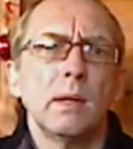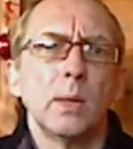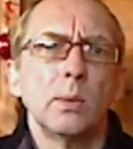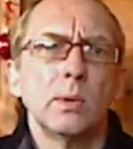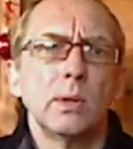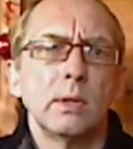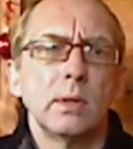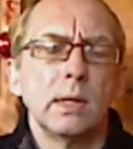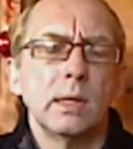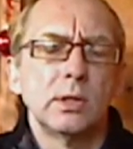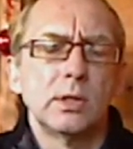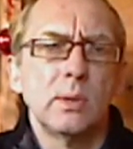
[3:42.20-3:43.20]

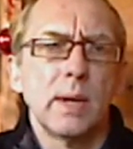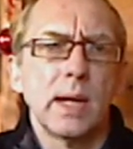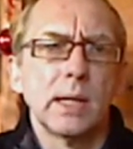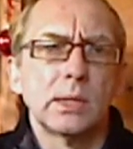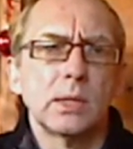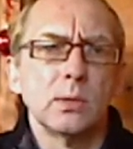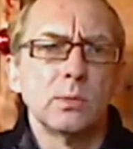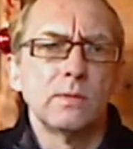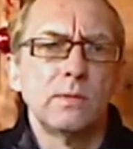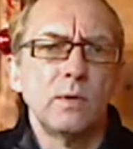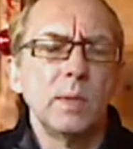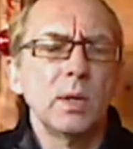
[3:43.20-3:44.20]
the 2 actors were
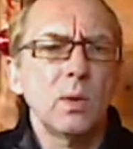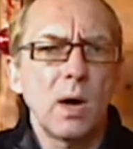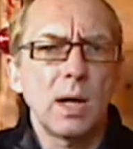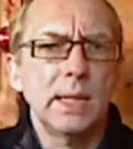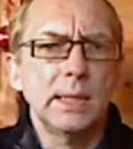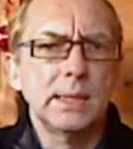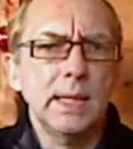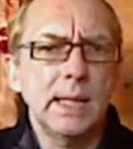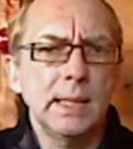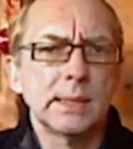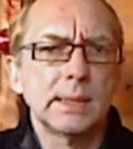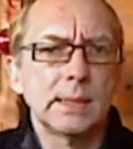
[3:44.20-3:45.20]
filming quite an
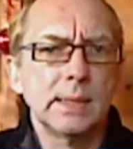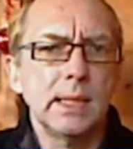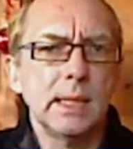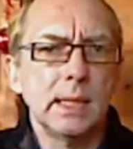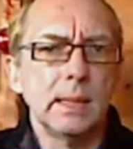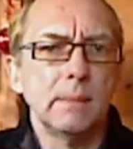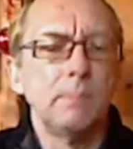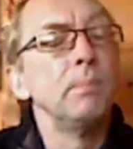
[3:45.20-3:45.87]
intense scene,